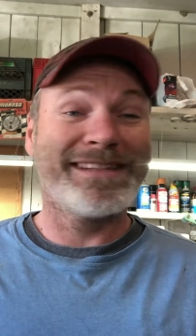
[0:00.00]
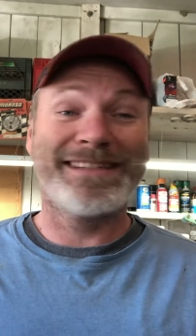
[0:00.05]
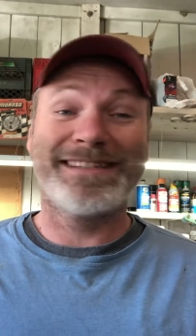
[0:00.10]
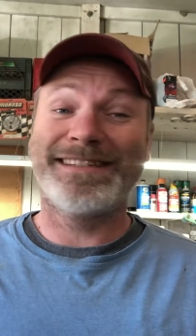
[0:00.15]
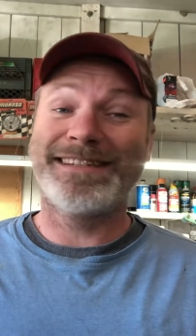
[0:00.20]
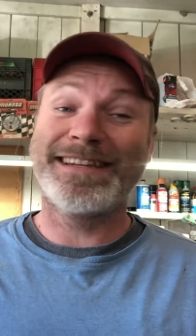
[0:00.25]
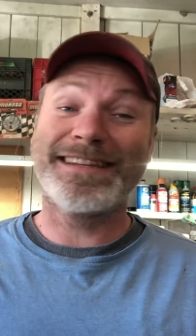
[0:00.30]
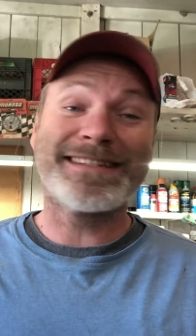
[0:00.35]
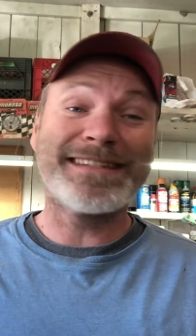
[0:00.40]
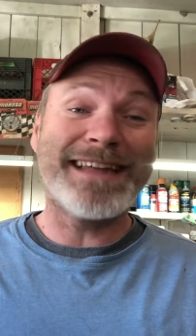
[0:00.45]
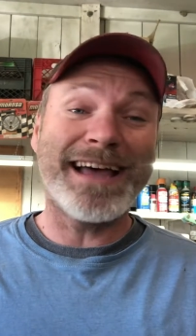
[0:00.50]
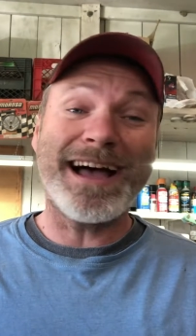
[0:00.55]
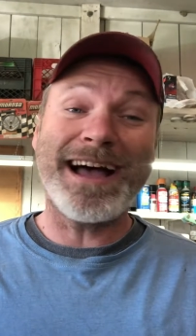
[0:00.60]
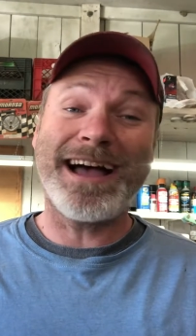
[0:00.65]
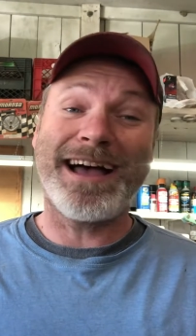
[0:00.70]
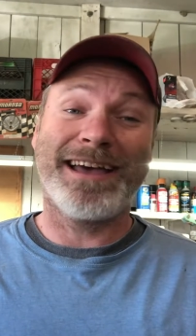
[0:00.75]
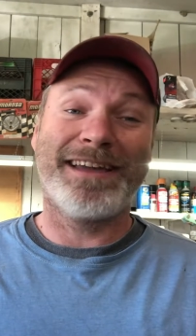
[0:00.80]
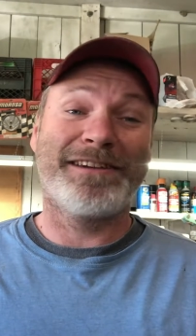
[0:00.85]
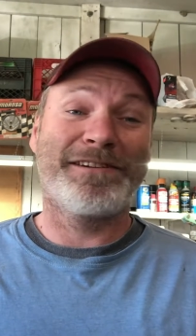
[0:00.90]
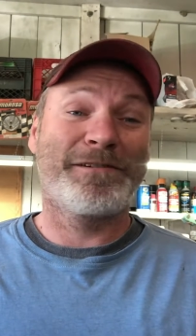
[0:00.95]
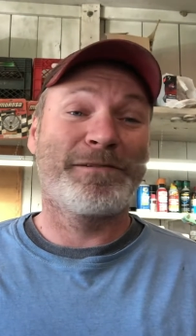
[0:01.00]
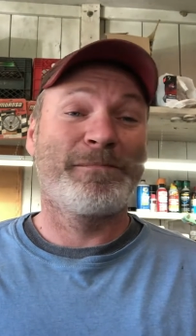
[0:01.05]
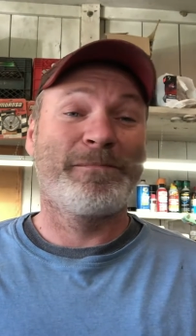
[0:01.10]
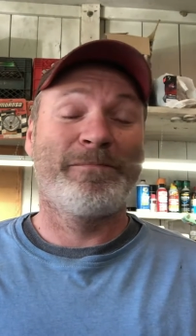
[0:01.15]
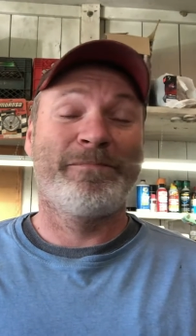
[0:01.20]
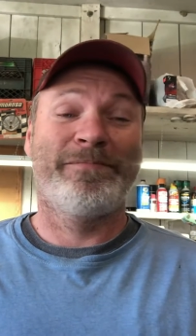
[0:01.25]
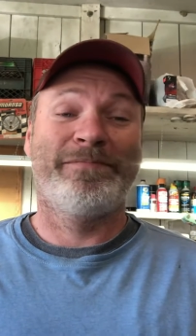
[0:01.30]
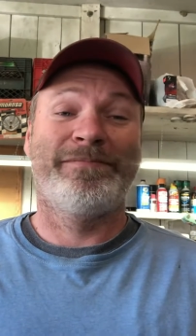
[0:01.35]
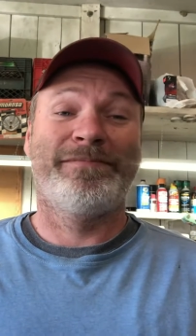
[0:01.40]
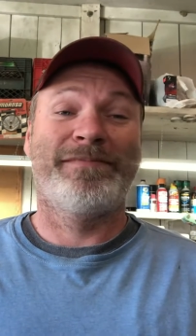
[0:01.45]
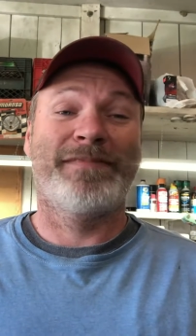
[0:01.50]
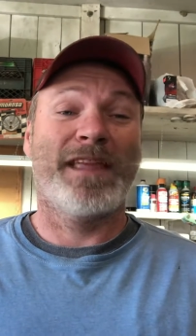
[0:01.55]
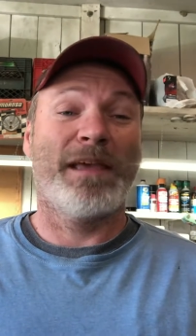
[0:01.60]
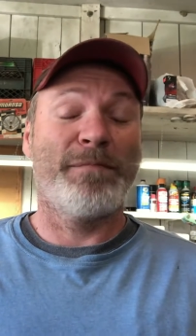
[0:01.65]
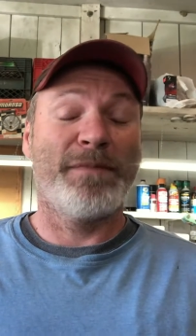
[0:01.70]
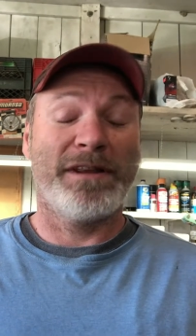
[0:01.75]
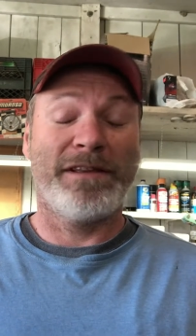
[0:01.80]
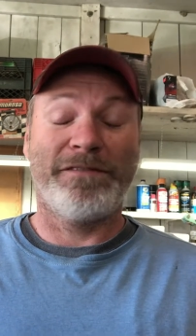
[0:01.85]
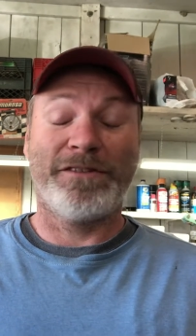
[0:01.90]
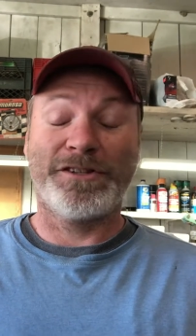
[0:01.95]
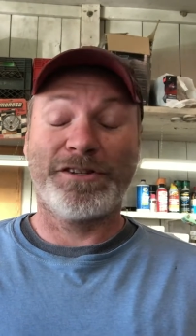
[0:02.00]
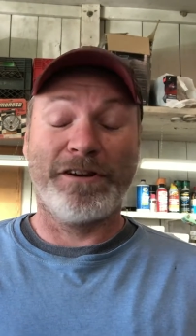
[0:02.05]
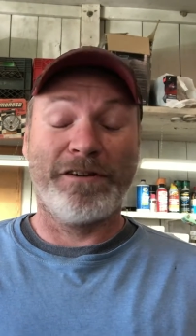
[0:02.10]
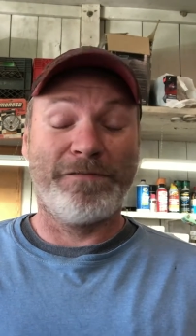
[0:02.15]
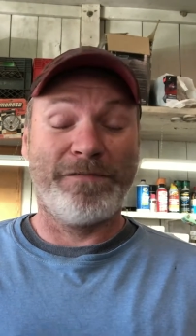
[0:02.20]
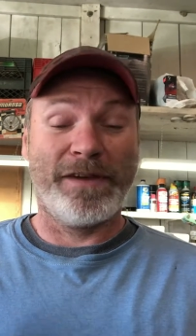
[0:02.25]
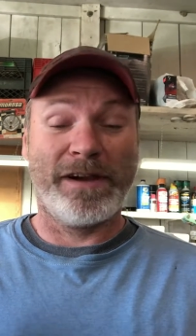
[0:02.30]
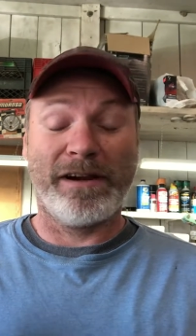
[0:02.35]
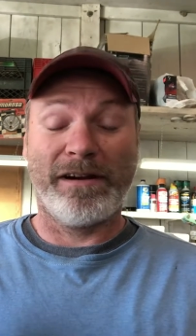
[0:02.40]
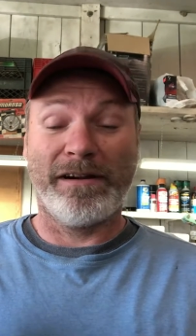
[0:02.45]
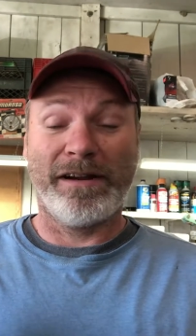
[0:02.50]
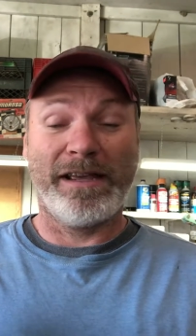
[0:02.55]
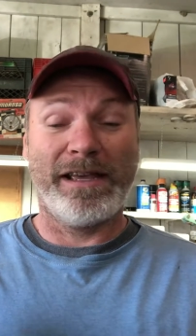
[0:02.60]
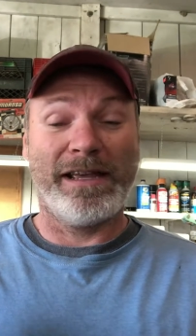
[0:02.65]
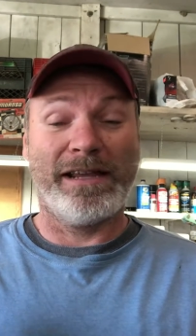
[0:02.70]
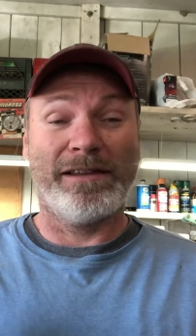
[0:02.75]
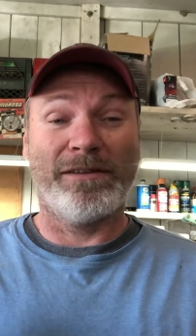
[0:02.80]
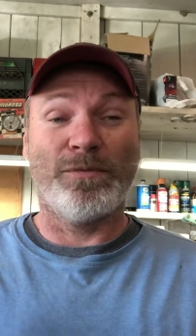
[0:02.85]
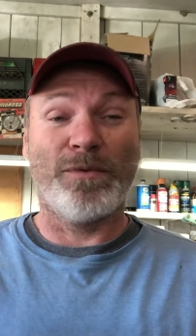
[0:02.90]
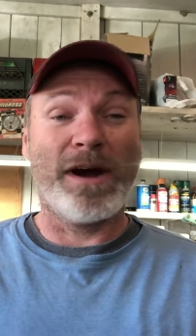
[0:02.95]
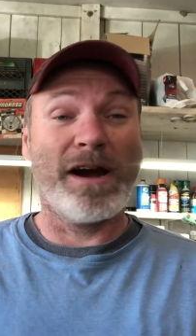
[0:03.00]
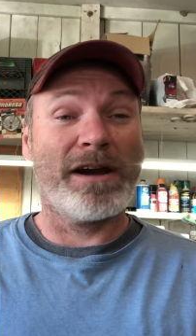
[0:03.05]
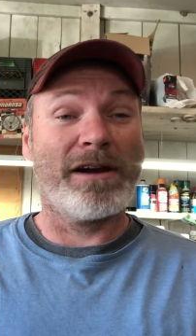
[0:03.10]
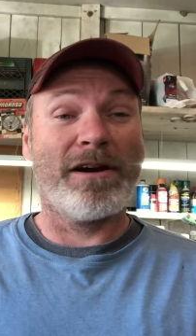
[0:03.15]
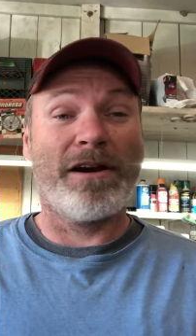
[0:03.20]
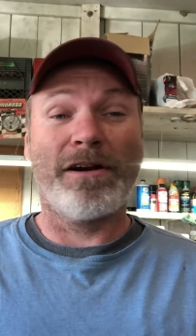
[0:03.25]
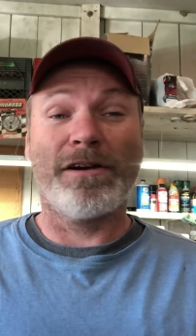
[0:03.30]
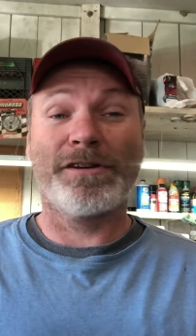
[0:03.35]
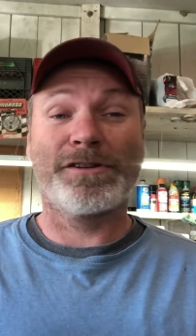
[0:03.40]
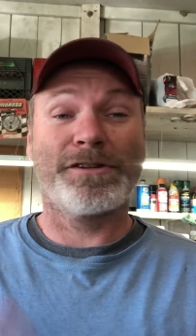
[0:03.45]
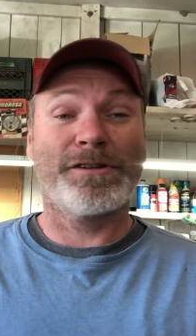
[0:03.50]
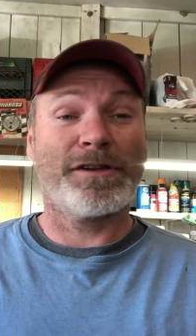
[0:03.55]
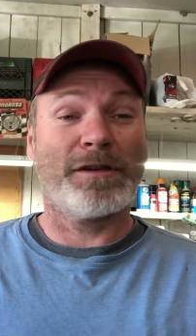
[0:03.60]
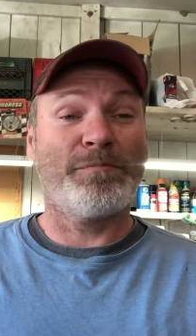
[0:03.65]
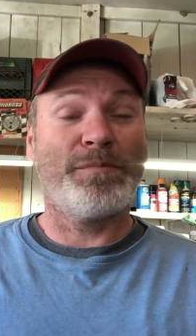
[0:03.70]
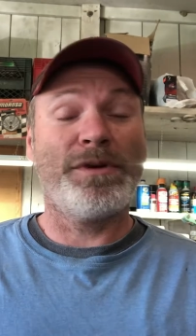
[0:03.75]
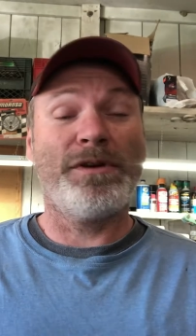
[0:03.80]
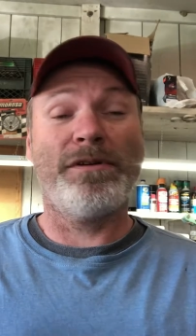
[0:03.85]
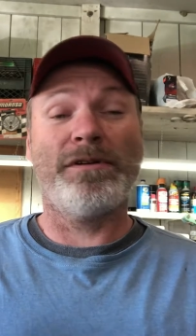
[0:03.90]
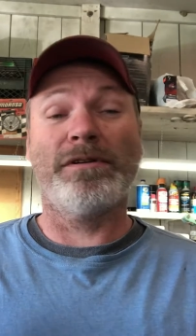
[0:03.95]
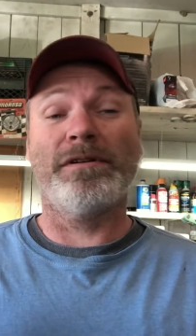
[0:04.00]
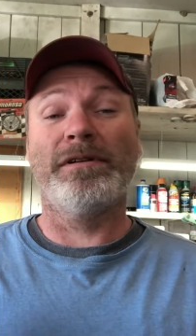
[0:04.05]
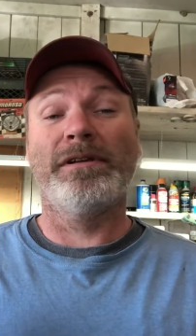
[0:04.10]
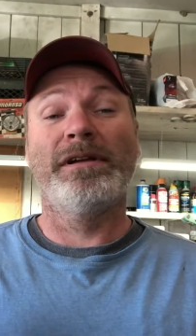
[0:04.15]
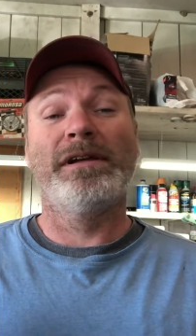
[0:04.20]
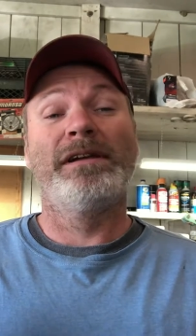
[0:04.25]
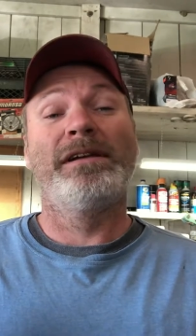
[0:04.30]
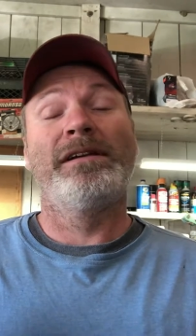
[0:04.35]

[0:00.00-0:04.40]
Just not. I mean, if you start figuring in the wiring harness and the computer,